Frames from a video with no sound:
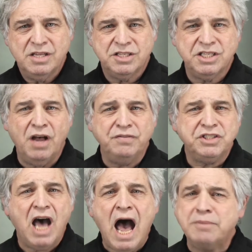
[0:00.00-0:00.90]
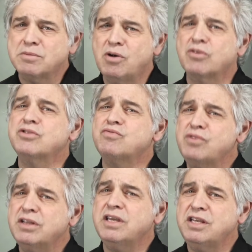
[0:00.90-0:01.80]
Self-timer mode is
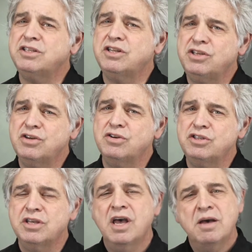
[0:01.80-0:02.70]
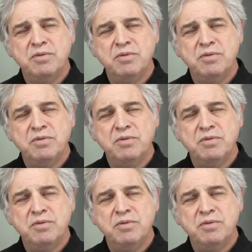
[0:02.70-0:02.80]
real easy to use